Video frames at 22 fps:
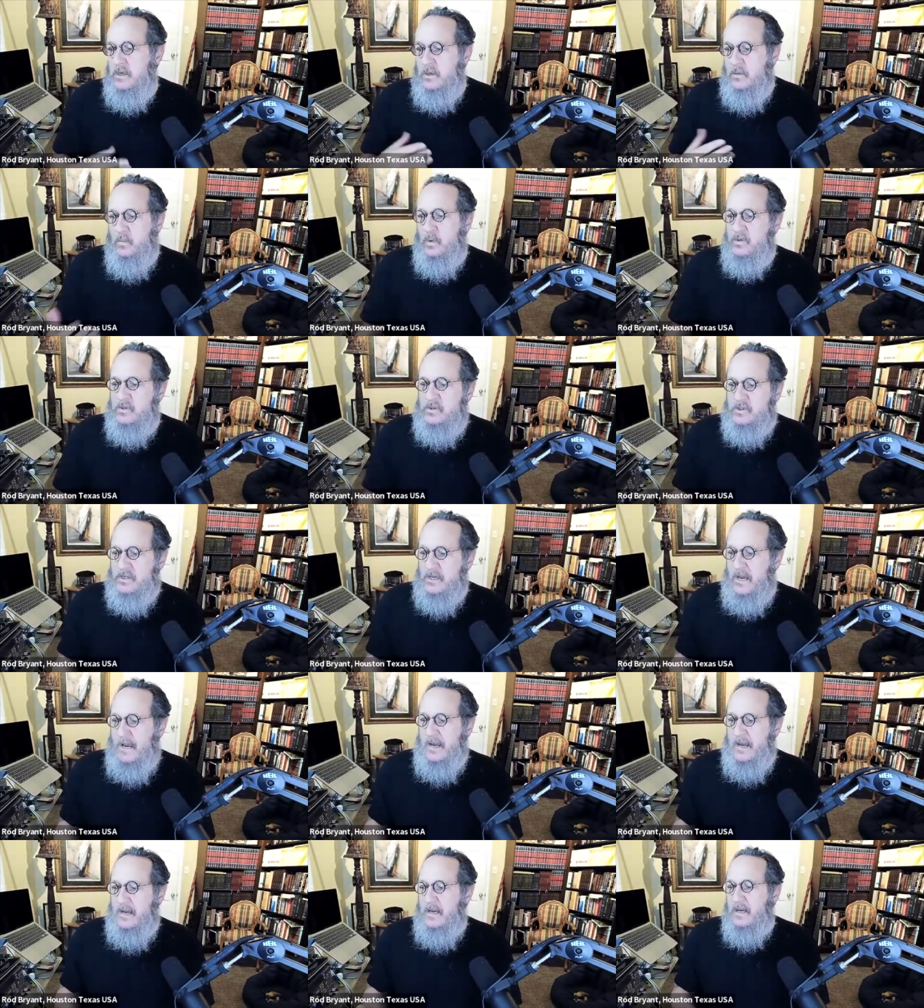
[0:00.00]
will
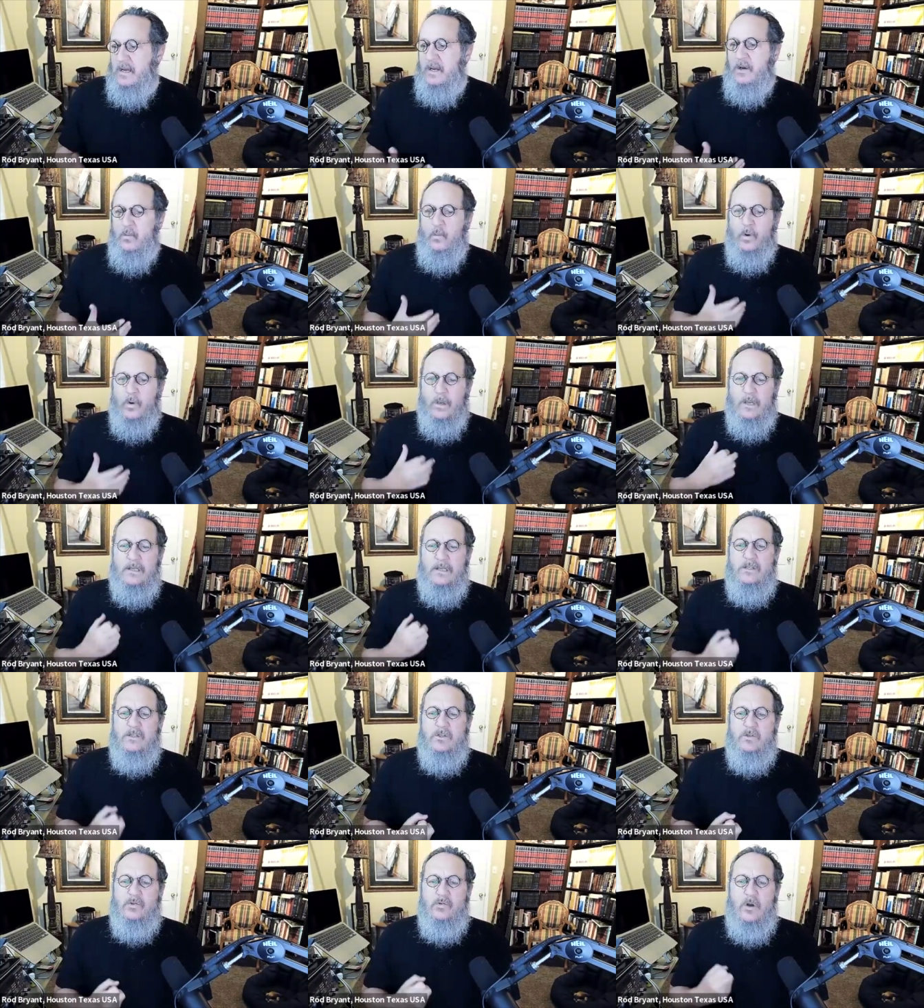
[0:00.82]
say, well,
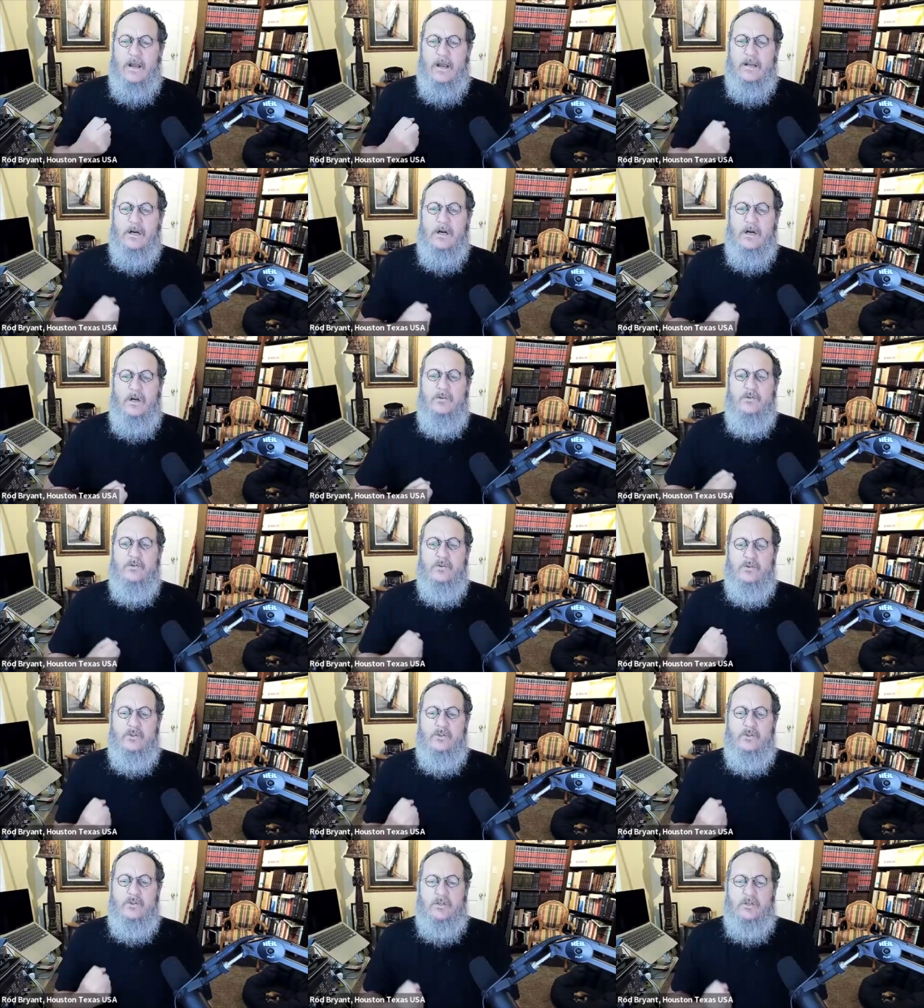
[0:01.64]
let's try to
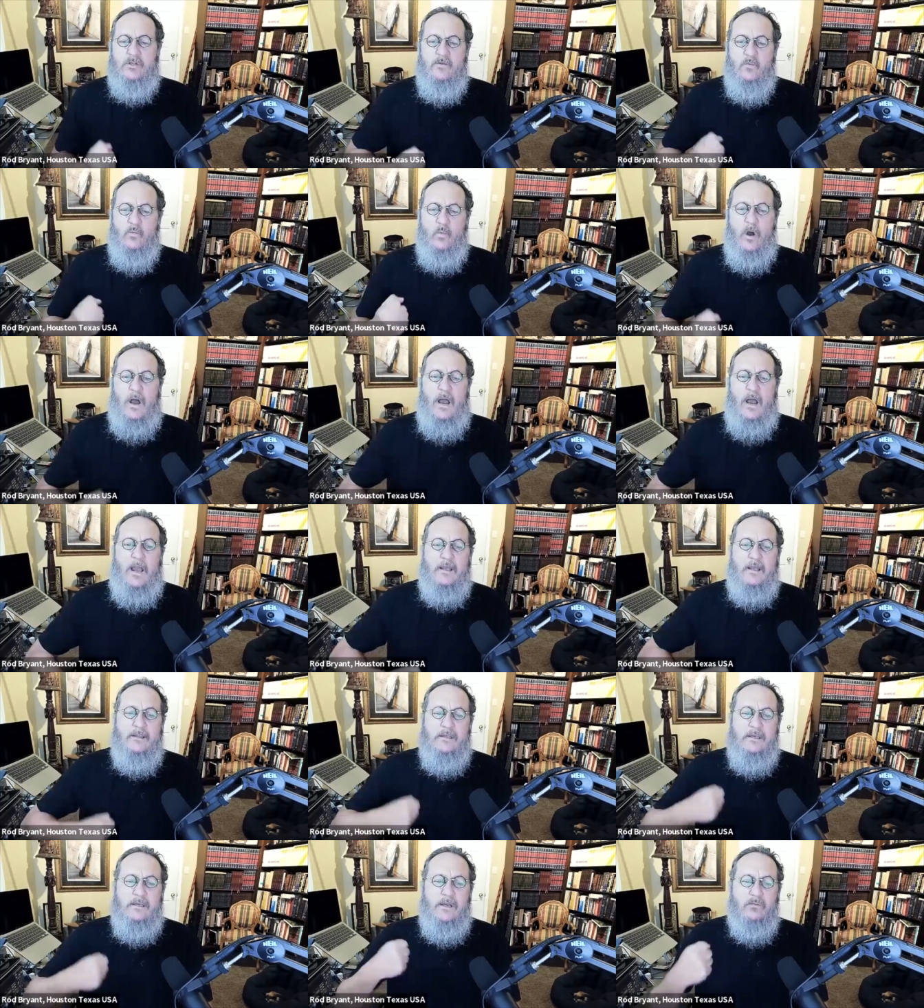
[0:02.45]
understand
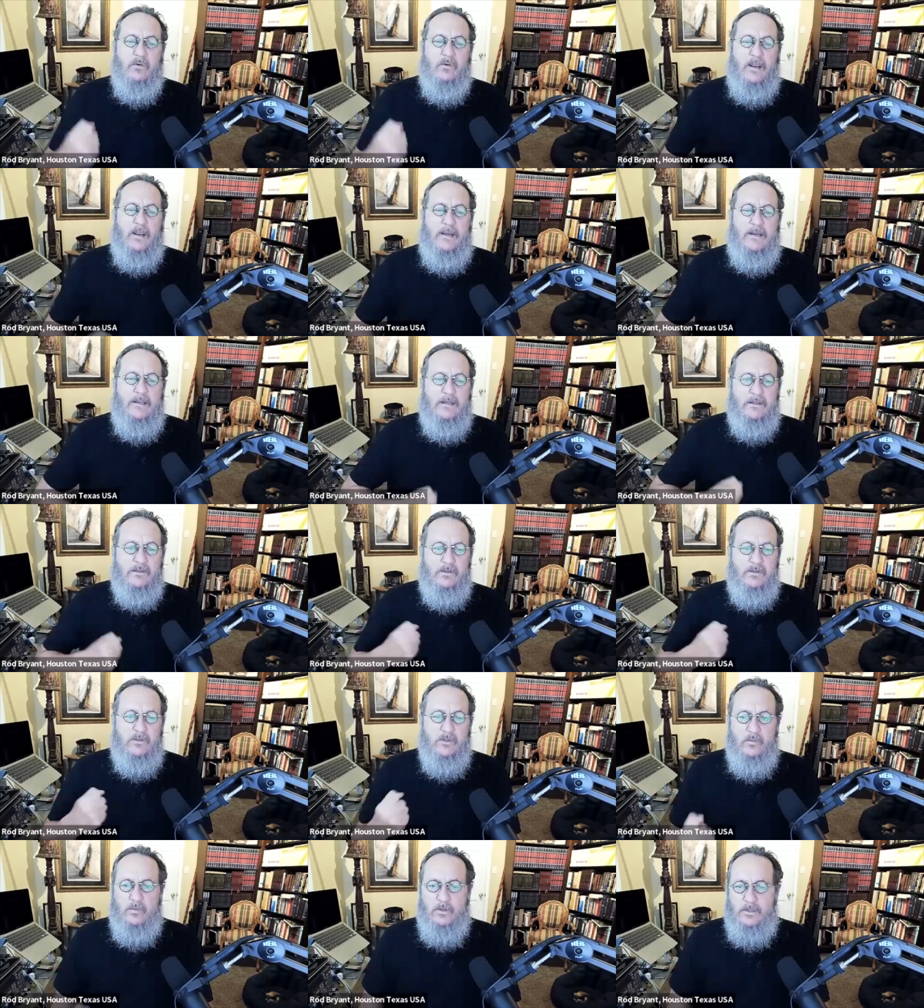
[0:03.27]
why the Iranians
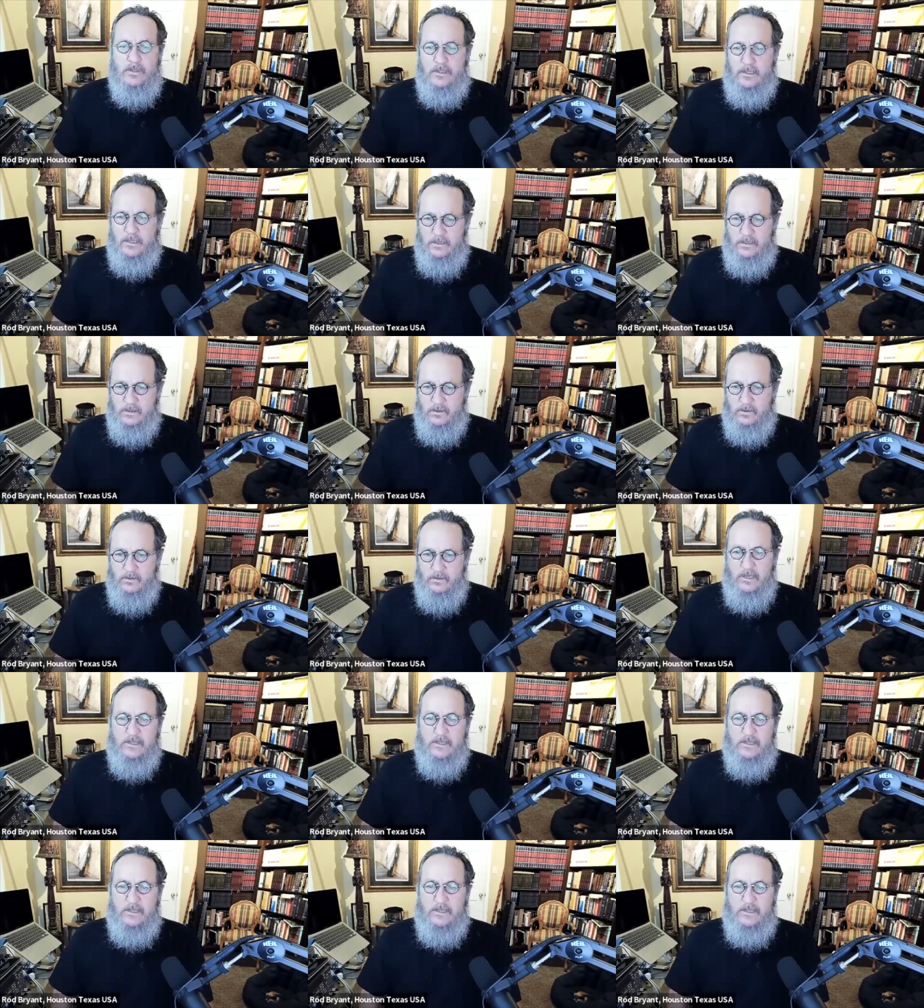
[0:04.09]
do what they do.